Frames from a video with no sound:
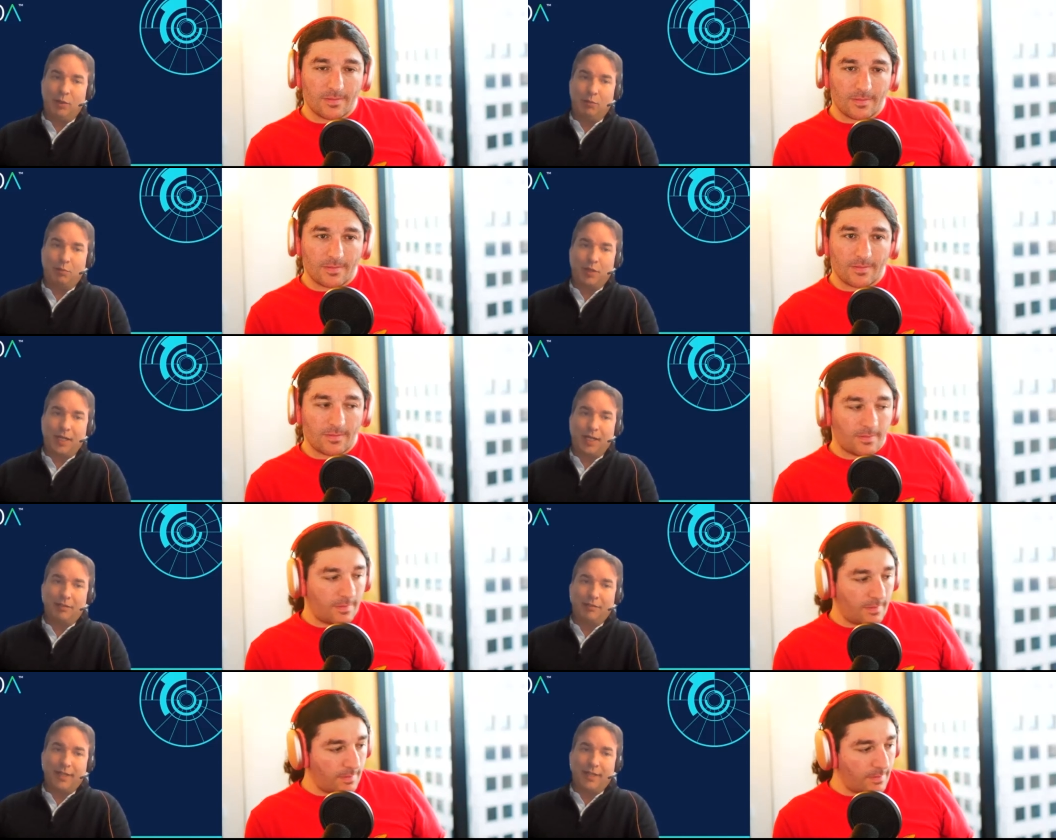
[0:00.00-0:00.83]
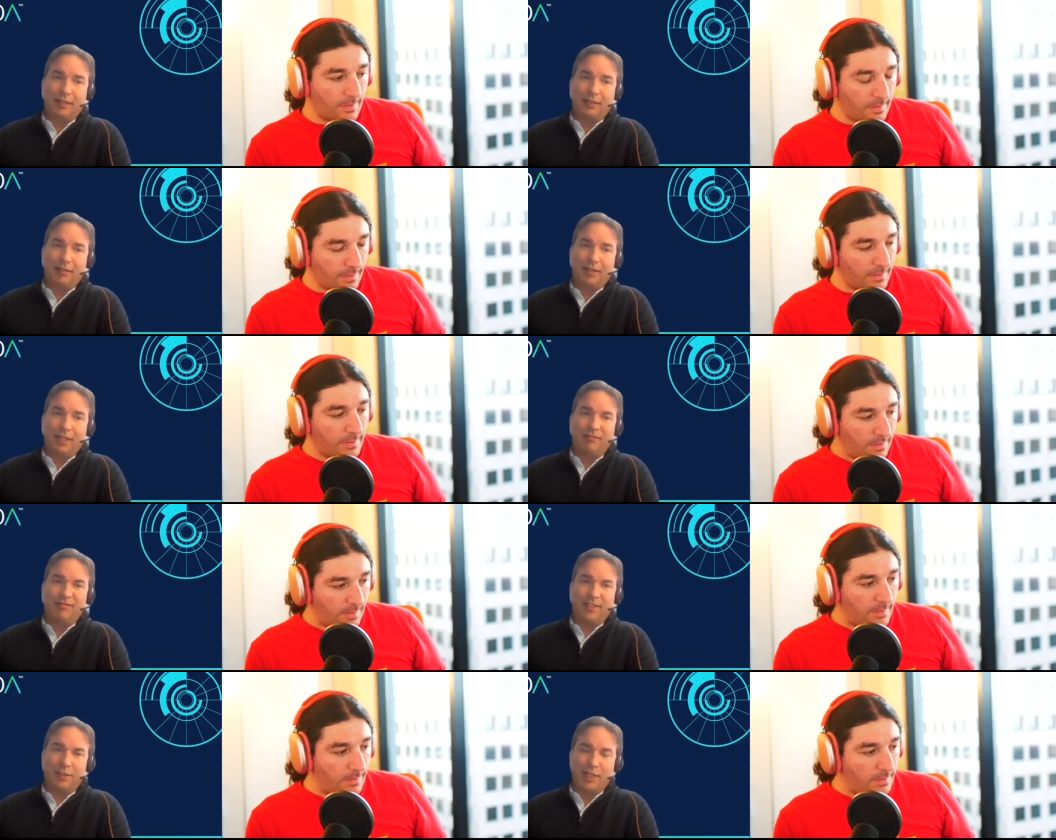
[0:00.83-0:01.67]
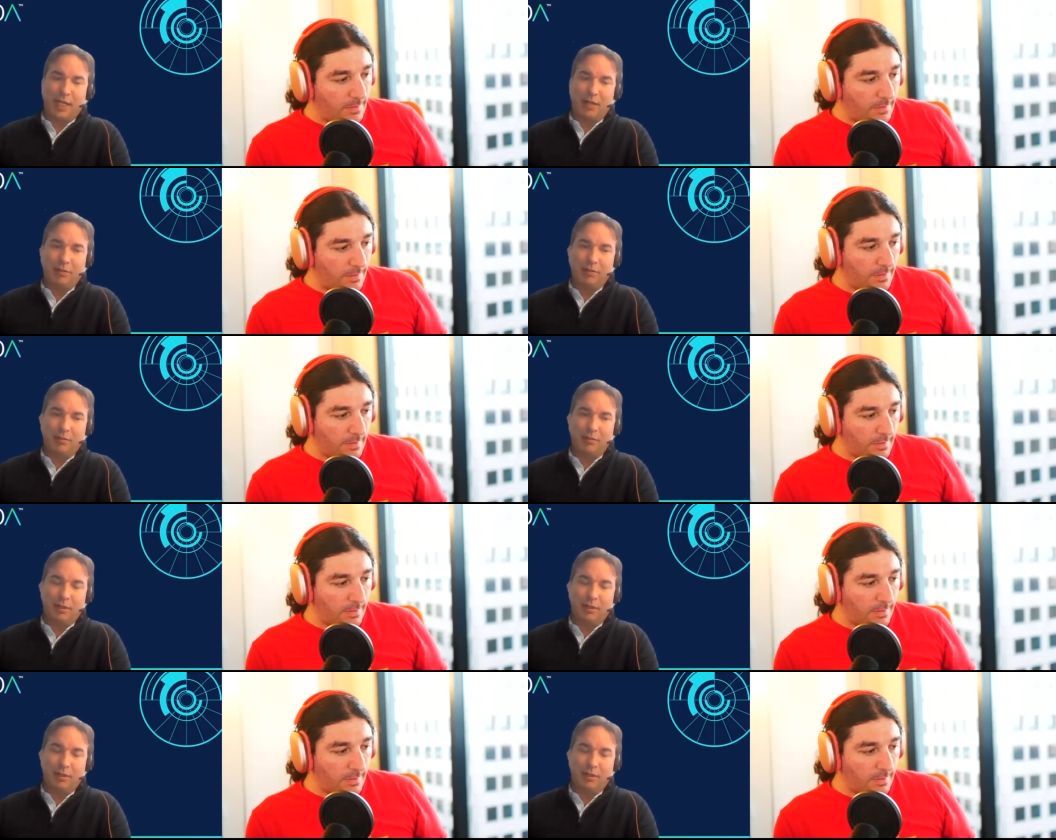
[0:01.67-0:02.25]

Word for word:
Speaker 1: whole product filing thing figured out